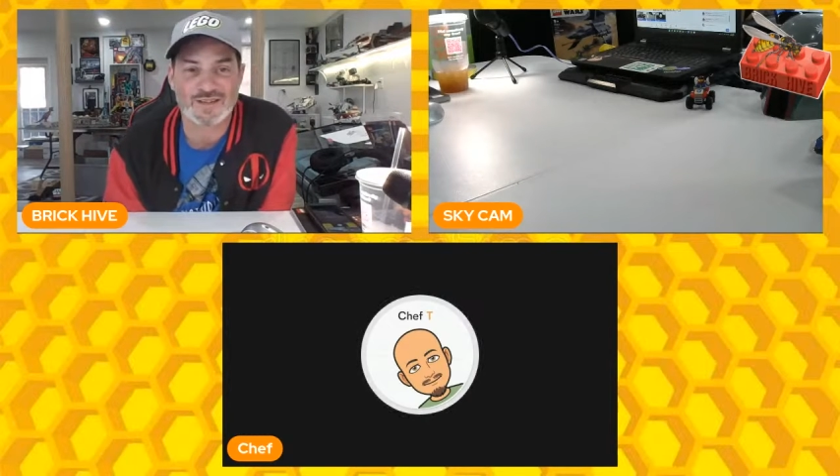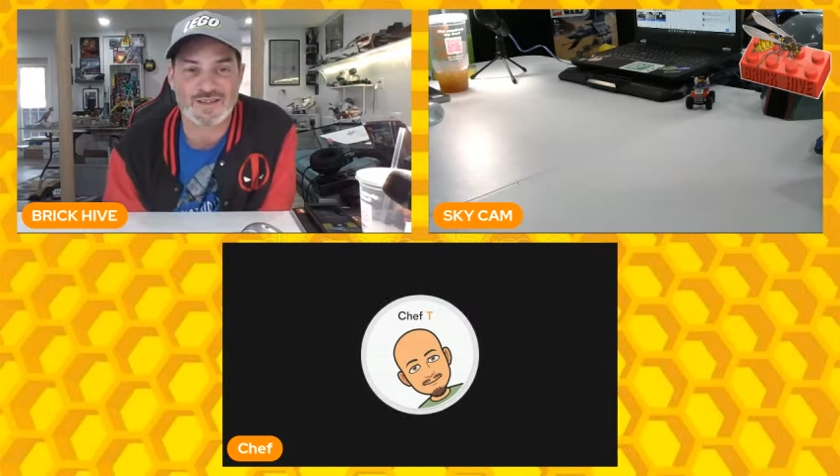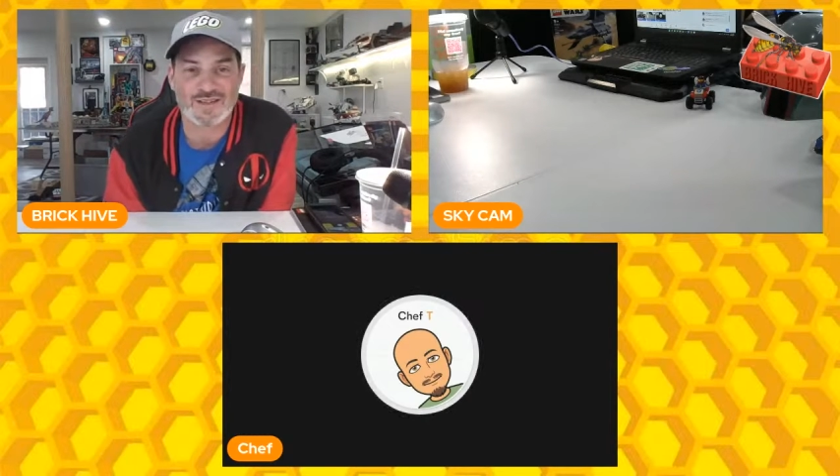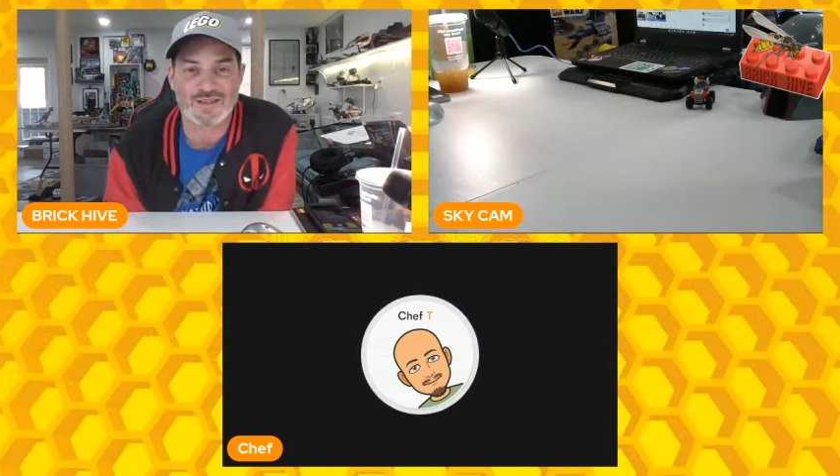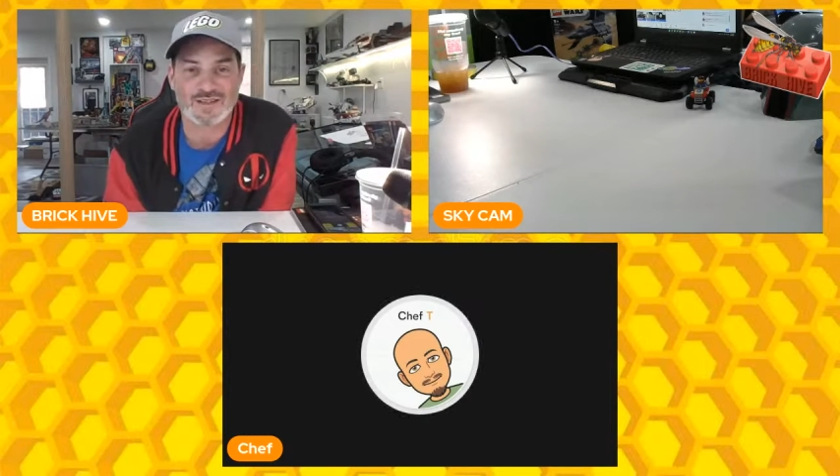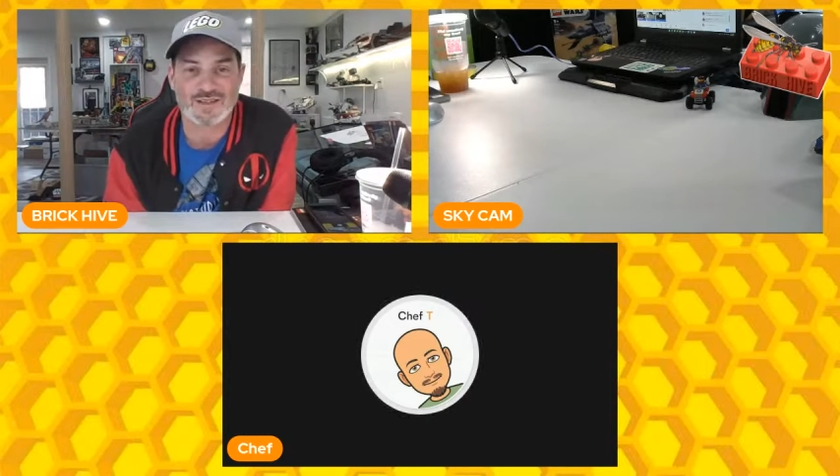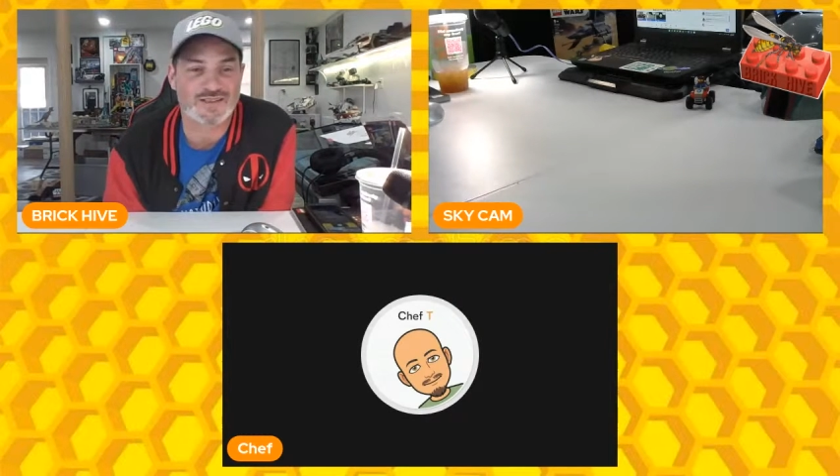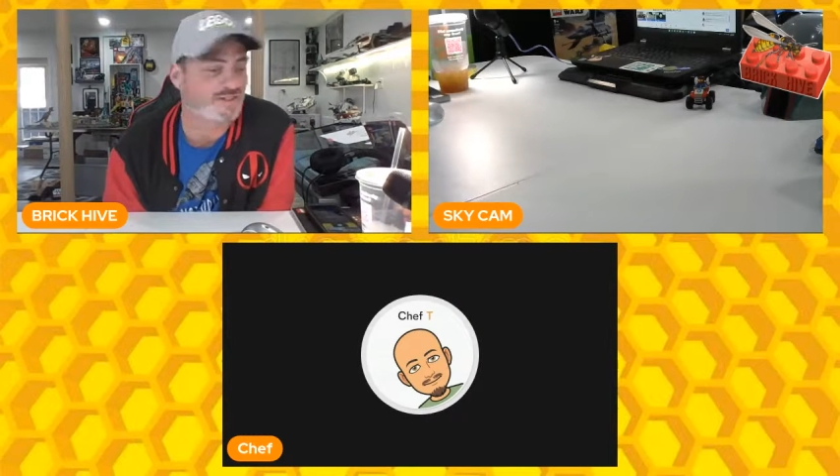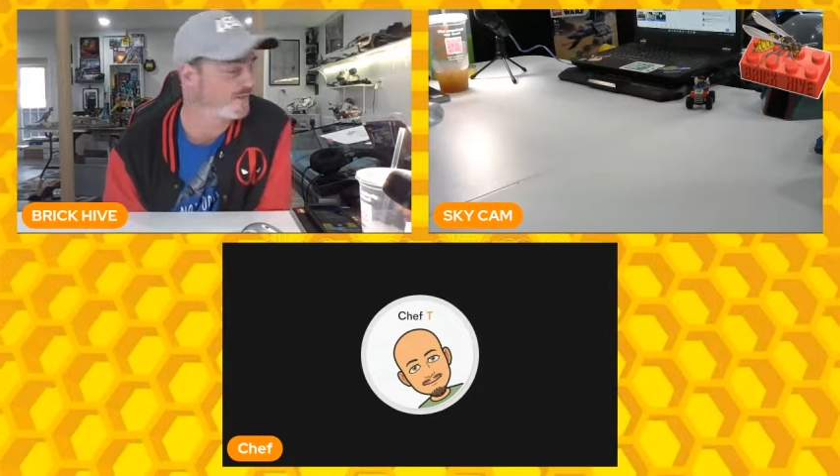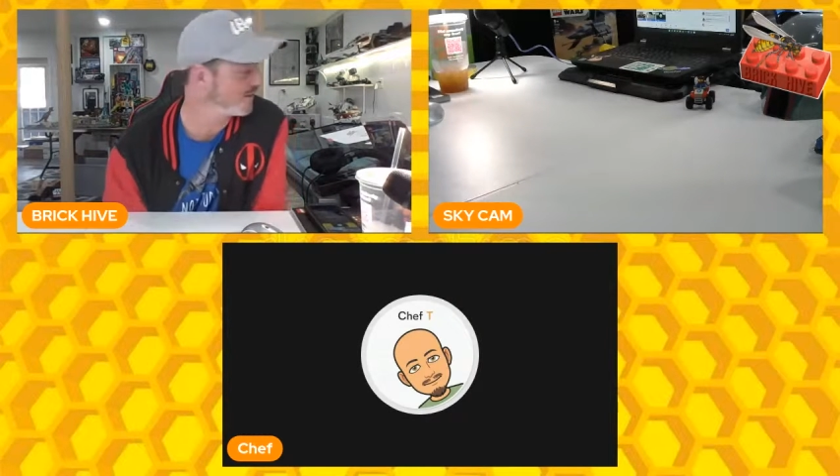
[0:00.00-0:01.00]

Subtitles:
Ireland,